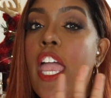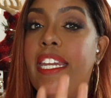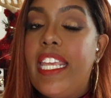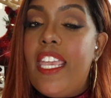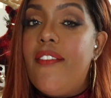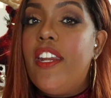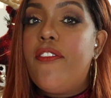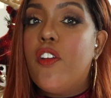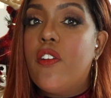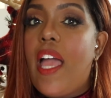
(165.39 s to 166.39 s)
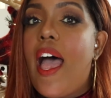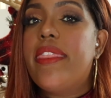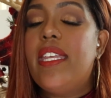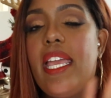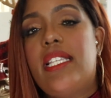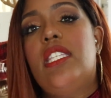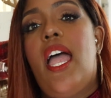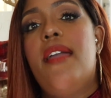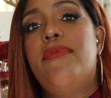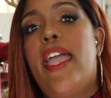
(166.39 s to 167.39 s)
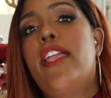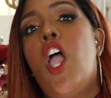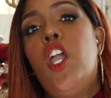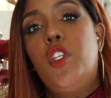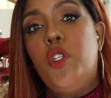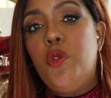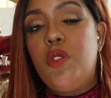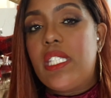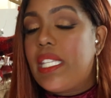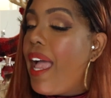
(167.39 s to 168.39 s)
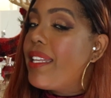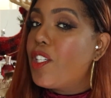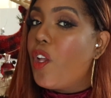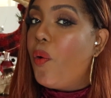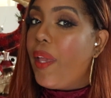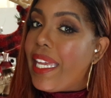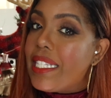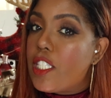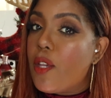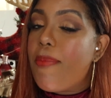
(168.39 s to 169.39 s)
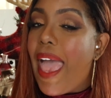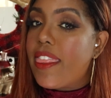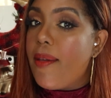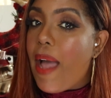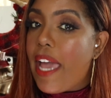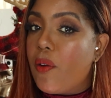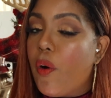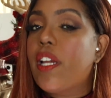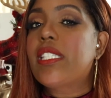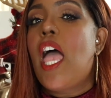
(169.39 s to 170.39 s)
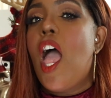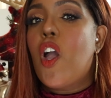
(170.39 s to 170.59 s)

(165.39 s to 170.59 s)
and even if you're not the next time that you decide to go into Bath and Body Works